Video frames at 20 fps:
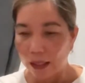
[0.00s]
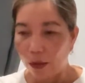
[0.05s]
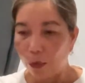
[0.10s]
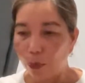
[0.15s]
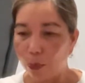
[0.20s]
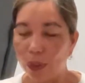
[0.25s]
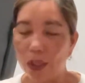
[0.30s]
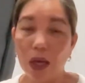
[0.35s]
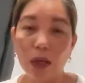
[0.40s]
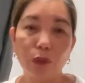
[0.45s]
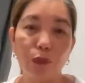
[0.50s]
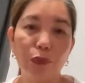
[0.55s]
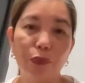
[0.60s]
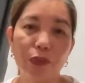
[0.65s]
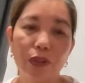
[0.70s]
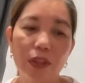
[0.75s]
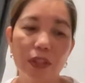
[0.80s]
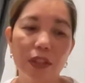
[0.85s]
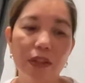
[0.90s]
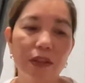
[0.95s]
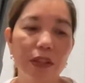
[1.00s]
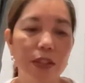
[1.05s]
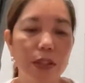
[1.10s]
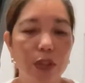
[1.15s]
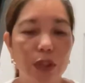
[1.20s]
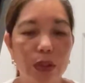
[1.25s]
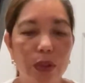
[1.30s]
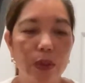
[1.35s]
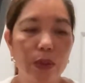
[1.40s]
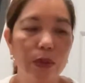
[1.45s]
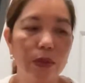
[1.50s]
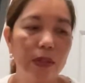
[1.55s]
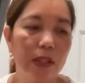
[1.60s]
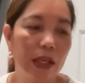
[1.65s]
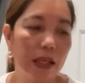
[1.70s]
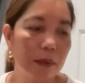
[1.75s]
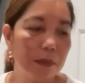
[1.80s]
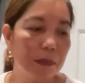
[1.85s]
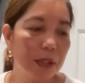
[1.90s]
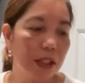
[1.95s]
without further ado,
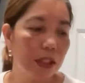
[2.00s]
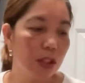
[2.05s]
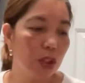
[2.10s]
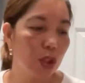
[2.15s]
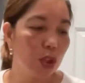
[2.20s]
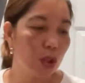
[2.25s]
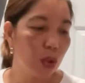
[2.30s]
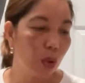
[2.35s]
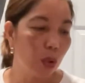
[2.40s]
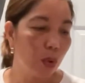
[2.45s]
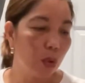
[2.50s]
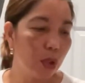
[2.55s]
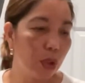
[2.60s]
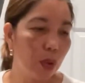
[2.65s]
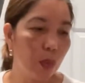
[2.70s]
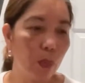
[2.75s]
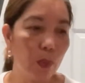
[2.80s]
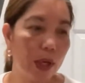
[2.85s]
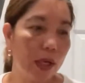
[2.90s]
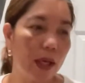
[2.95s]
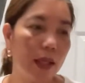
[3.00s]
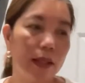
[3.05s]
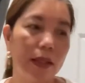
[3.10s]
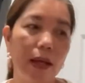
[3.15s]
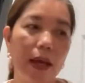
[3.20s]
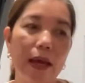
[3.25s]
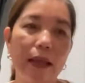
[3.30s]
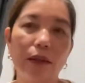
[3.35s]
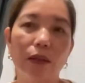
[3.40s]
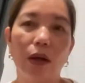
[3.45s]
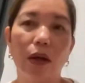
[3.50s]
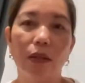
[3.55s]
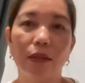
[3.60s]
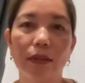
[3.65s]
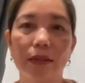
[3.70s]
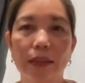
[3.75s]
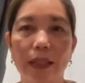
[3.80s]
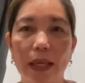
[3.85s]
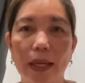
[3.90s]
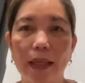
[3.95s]
let me show you what I got on
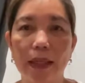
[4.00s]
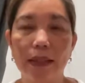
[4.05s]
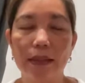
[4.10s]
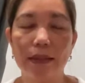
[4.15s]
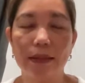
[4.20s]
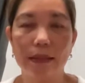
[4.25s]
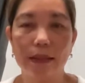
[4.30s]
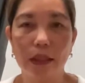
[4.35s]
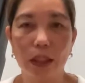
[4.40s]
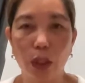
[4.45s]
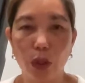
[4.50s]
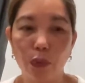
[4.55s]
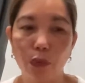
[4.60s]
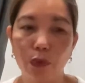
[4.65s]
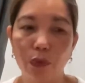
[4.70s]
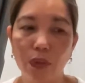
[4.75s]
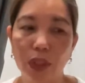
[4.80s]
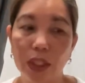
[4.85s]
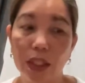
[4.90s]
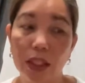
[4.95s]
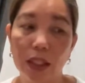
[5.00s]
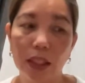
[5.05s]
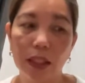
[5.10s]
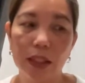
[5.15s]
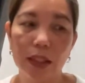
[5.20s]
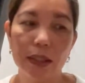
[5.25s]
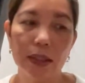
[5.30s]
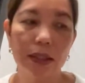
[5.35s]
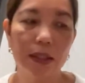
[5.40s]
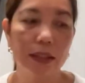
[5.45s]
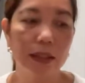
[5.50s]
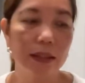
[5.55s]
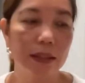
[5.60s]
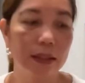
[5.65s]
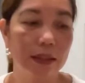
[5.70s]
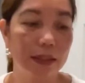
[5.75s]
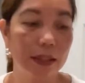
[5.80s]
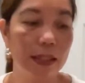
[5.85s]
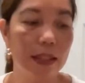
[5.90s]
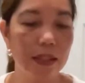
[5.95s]
Thanksgiving
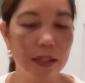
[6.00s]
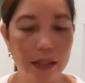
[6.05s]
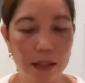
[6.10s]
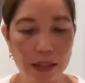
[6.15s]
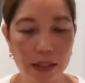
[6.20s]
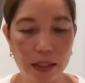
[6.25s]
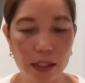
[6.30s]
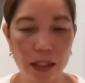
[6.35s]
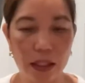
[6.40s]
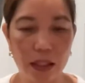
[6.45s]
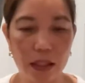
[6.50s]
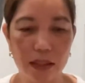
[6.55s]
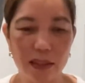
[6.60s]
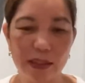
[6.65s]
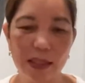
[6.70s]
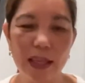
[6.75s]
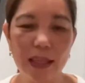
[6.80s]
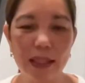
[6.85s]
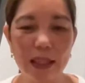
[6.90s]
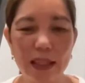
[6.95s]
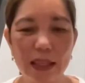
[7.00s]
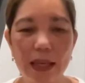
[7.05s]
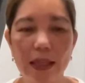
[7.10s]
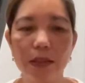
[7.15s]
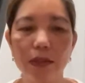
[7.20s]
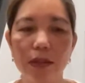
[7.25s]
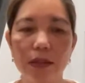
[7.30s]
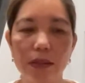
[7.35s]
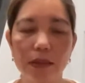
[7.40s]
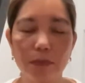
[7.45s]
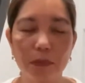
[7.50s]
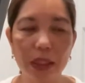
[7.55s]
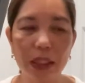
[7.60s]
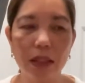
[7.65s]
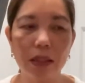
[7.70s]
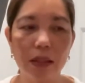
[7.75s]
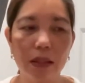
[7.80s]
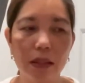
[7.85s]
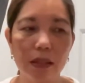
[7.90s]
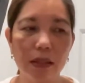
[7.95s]
this year. Not a lot
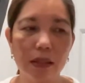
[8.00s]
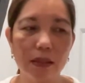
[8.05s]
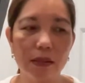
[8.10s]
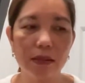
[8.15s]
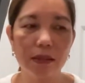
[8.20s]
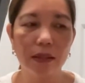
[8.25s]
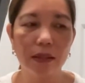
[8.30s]
because